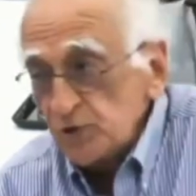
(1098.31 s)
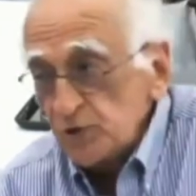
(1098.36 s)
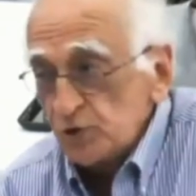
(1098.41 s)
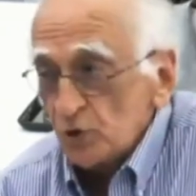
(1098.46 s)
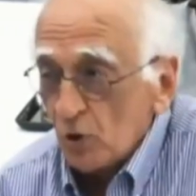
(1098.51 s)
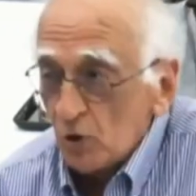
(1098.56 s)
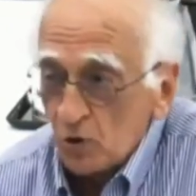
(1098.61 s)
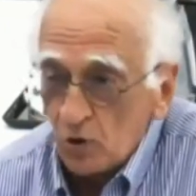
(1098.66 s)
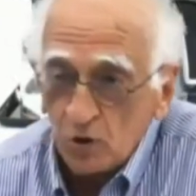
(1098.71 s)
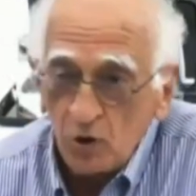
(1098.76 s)

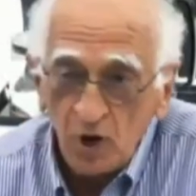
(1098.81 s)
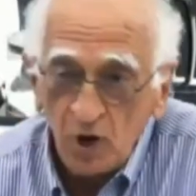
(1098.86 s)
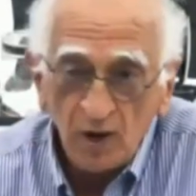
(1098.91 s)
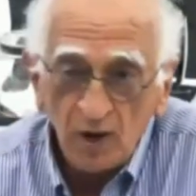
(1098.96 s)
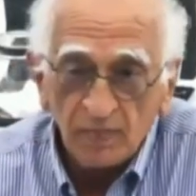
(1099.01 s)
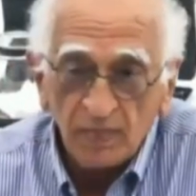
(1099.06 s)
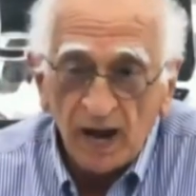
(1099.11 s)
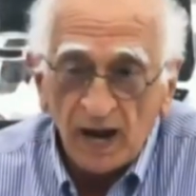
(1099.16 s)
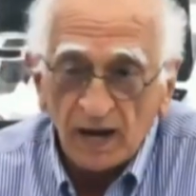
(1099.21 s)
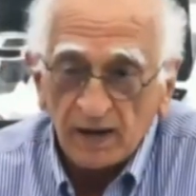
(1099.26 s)
we can
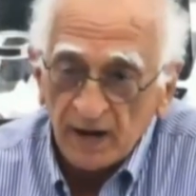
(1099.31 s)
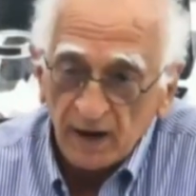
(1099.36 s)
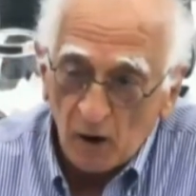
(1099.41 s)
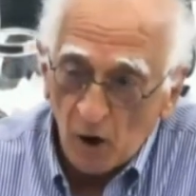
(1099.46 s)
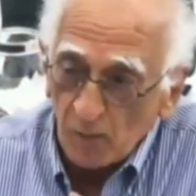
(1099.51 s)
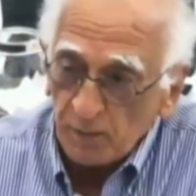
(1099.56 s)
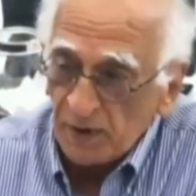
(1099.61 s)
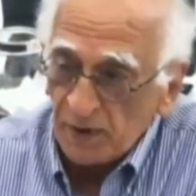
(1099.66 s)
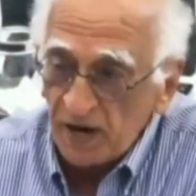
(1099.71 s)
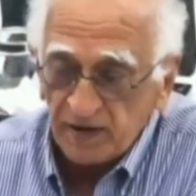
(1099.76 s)
show
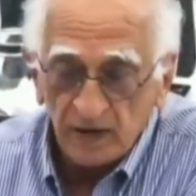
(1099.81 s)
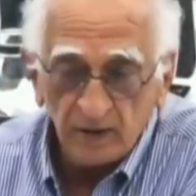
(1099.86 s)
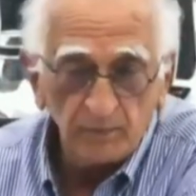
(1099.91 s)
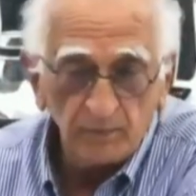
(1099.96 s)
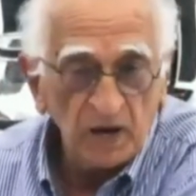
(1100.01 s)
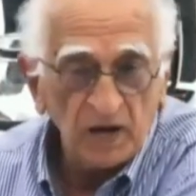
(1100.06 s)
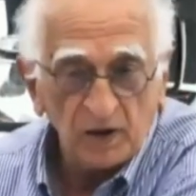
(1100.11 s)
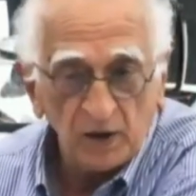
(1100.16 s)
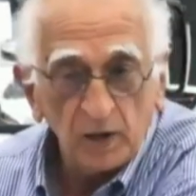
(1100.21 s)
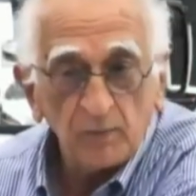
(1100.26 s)
that
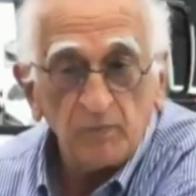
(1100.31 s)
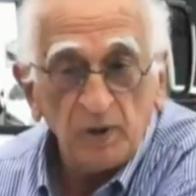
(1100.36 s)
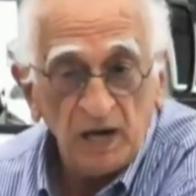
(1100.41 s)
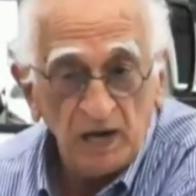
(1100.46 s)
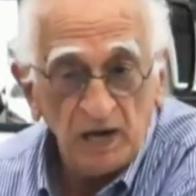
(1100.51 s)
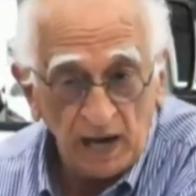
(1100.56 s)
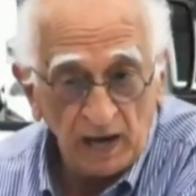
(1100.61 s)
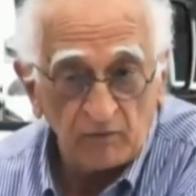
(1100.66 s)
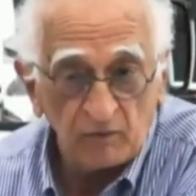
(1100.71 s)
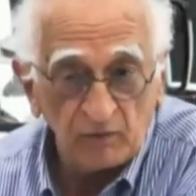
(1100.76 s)

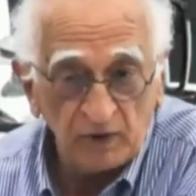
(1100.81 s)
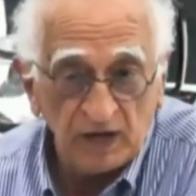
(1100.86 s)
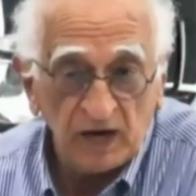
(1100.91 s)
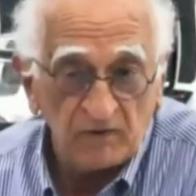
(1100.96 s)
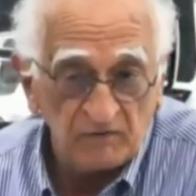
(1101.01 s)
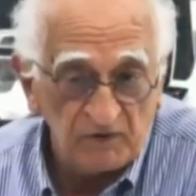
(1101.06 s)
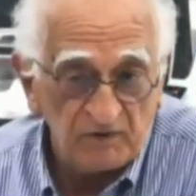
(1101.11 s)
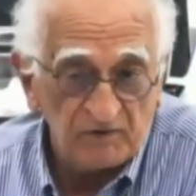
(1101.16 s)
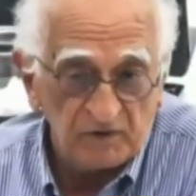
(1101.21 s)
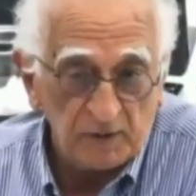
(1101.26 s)
operating Pickering
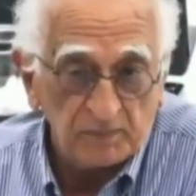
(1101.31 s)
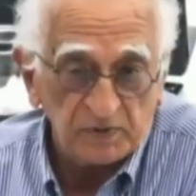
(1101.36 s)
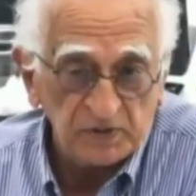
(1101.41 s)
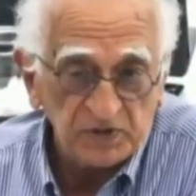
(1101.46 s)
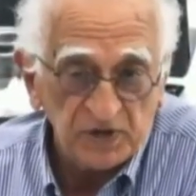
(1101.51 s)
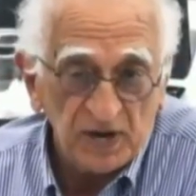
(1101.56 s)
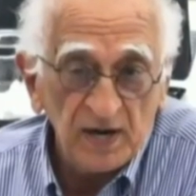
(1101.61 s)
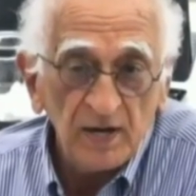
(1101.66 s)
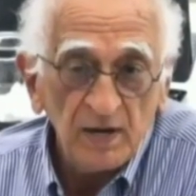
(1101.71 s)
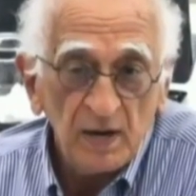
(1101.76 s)
B like we
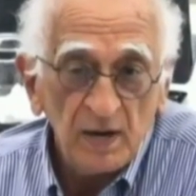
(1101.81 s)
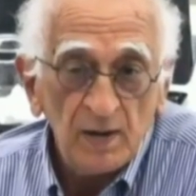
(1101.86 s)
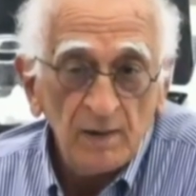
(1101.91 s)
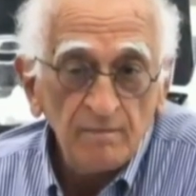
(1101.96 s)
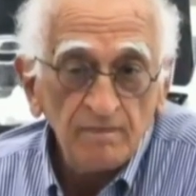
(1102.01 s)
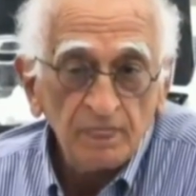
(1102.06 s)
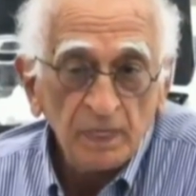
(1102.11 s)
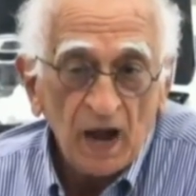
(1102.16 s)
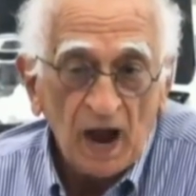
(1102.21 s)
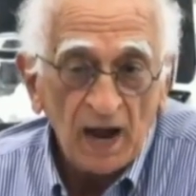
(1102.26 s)
did at
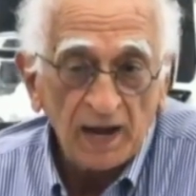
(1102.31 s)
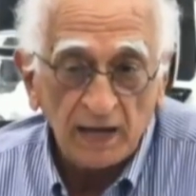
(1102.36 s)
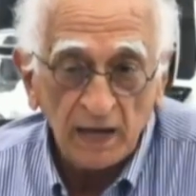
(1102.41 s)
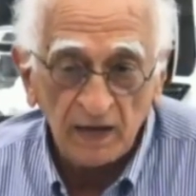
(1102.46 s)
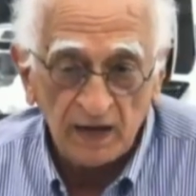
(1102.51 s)
50%,